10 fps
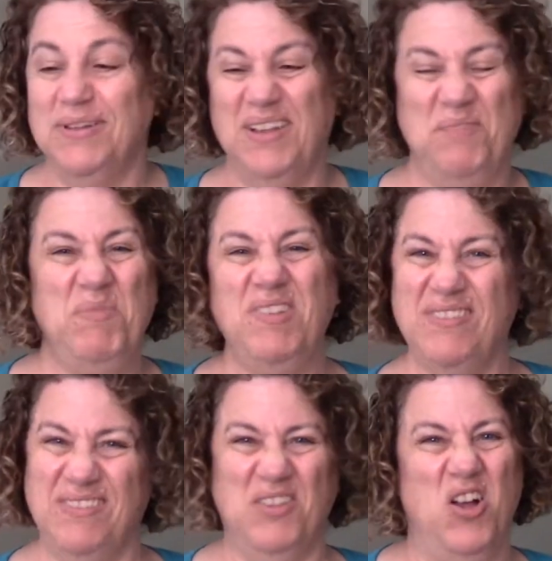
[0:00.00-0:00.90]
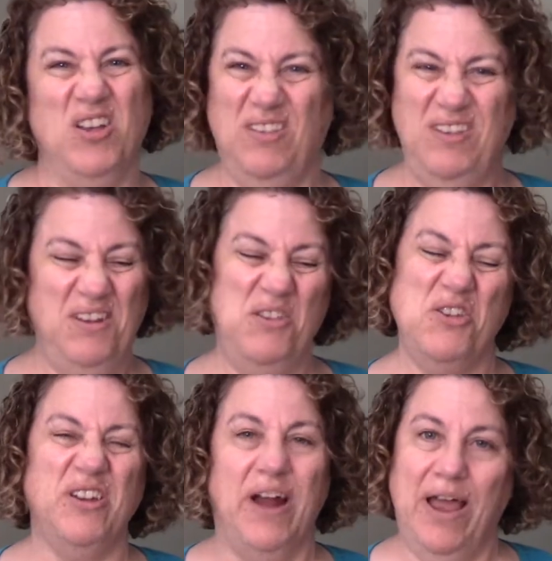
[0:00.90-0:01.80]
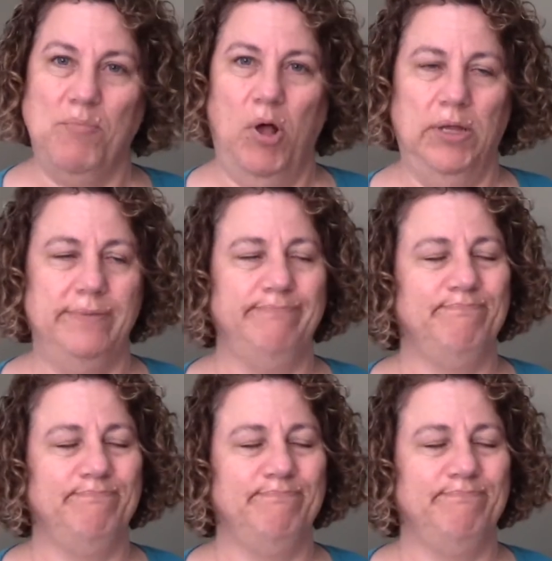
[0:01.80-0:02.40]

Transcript: I mean, just as long as, you can eyeball it.